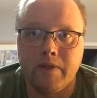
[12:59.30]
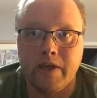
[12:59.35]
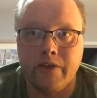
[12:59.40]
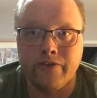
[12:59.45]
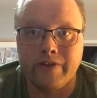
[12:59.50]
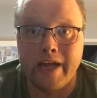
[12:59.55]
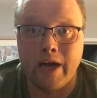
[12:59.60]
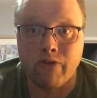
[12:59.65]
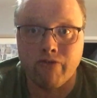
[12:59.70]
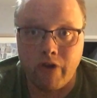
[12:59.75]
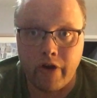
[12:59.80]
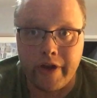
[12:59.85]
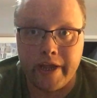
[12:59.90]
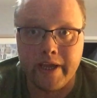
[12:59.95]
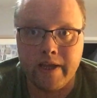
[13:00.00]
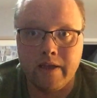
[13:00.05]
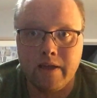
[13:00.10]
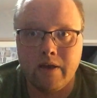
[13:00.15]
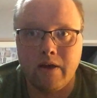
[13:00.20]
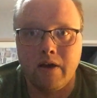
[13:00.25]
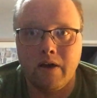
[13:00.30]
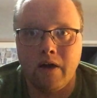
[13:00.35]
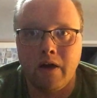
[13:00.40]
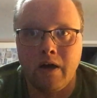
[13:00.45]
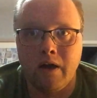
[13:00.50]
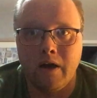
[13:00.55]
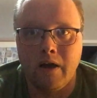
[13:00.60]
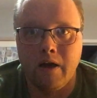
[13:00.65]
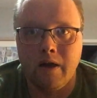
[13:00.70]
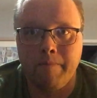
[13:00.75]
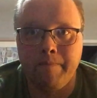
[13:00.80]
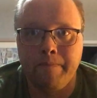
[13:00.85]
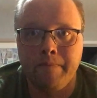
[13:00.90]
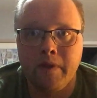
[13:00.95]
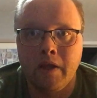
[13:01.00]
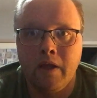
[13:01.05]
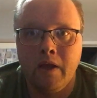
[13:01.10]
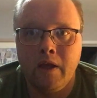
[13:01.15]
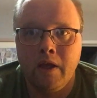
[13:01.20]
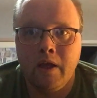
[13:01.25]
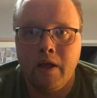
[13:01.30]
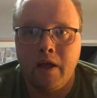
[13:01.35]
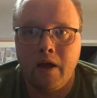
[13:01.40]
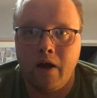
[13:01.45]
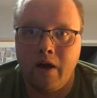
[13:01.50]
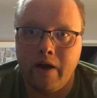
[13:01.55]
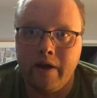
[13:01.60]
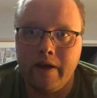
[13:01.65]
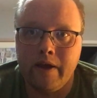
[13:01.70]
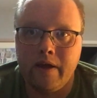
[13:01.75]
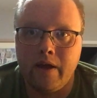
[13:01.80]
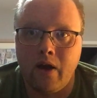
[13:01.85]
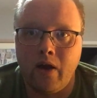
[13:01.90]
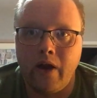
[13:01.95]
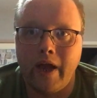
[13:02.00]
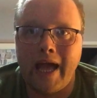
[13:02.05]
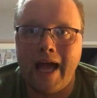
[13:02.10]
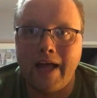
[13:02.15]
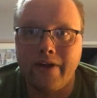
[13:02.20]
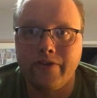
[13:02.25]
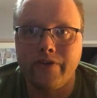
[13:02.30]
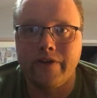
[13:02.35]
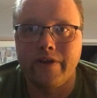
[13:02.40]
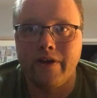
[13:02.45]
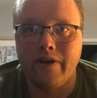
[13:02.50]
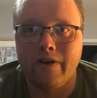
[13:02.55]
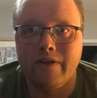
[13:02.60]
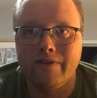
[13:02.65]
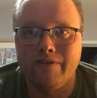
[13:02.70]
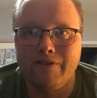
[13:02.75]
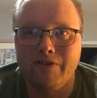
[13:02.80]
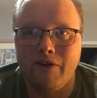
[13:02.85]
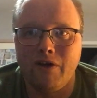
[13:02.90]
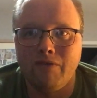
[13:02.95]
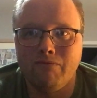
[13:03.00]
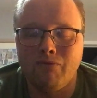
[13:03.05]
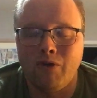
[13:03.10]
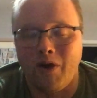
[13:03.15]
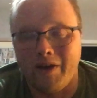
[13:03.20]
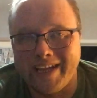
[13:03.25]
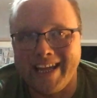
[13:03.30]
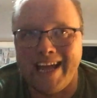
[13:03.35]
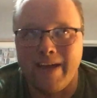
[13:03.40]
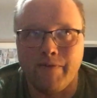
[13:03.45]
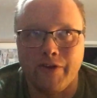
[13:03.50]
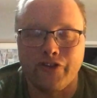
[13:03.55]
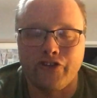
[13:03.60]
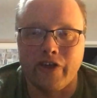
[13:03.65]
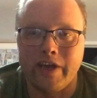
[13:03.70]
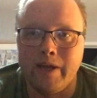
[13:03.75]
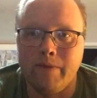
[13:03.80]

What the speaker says: is now running. I handed it, well, I gave it to